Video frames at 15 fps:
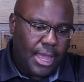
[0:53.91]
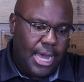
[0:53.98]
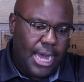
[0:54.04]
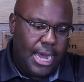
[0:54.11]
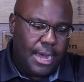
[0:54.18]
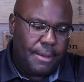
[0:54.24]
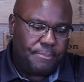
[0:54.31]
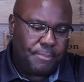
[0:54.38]

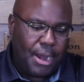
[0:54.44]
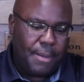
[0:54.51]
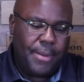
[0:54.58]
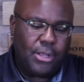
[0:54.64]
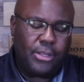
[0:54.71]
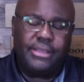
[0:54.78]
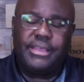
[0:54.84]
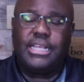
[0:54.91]

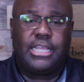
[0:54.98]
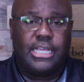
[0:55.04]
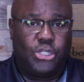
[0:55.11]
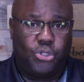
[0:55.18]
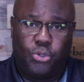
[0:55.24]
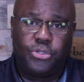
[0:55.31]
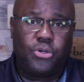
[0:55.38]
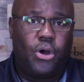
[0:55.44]
primarily they
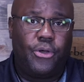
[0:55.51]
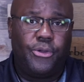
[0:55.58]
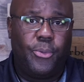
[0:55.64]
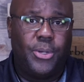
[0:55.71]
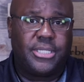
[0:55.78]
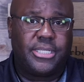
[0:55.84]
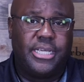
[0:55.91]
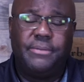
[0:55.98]
source all their
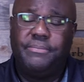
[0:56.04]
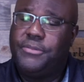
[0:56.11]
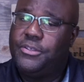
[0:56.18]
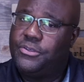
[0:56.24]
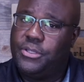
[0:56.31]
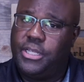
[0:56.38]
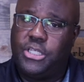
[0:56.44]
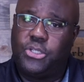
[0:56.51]
whiskey.
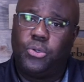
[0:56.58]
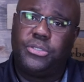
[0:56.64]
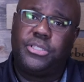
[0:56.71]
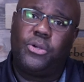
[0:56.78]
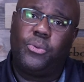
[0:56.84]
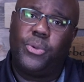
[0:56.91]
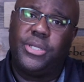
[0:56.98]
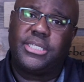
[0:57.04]
So they source
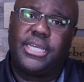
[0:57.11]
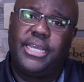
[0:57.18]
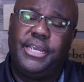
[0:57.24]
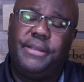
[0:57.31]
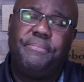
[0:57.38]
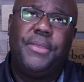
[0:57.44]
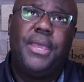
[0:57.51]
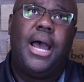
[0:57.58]
their whiskey.